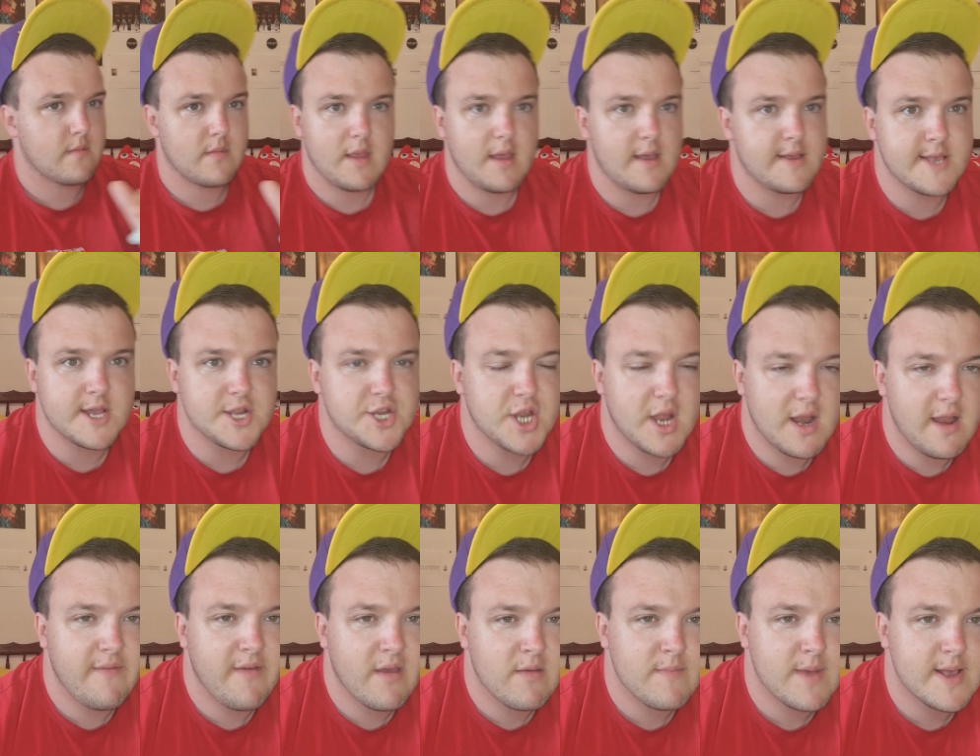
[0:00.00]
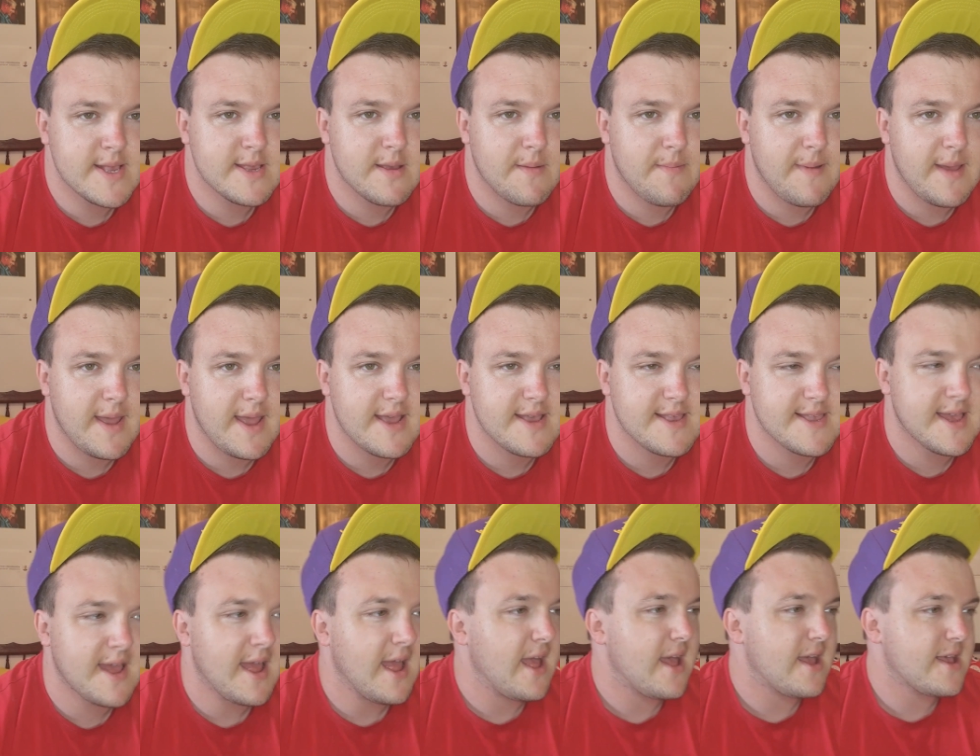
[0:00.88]
it's such a living masterpiece.
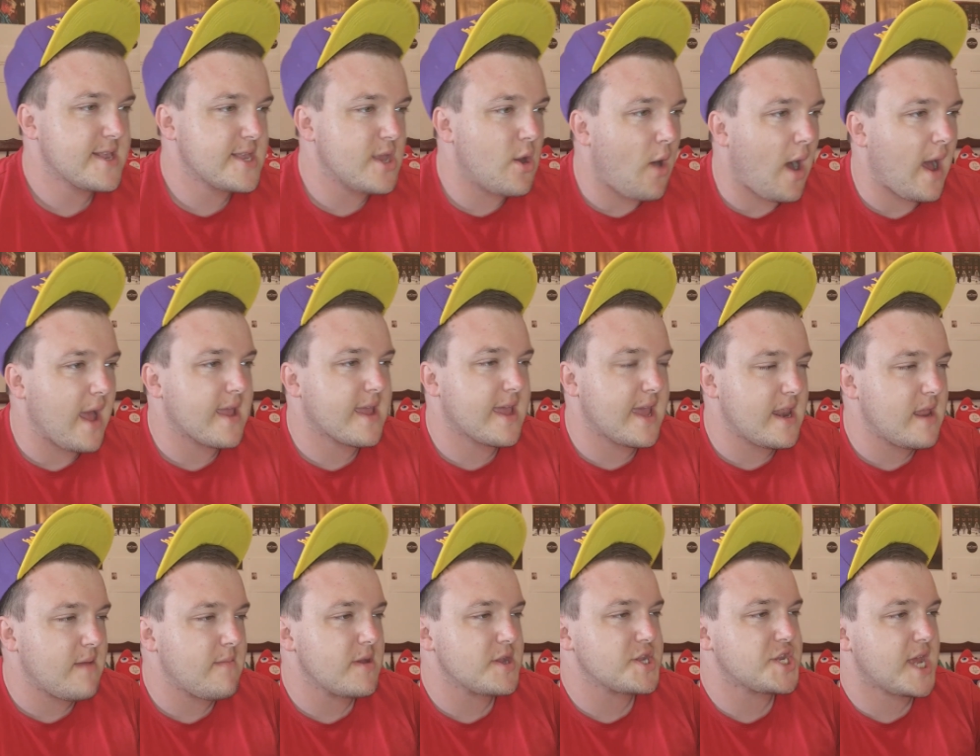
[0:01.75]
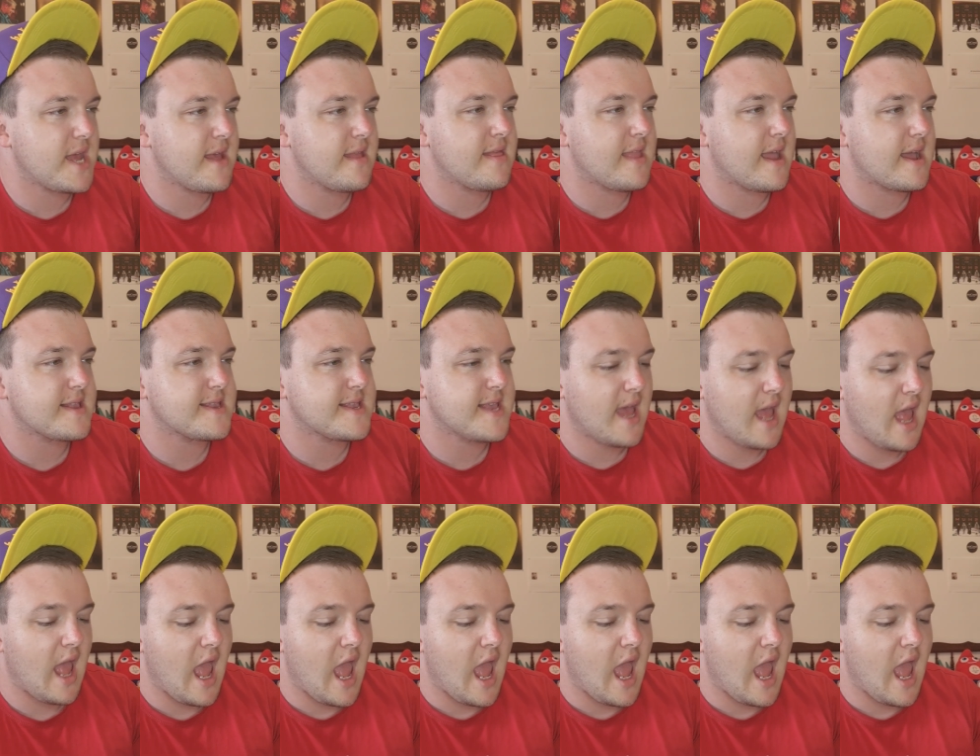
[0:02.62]
So I can imagine that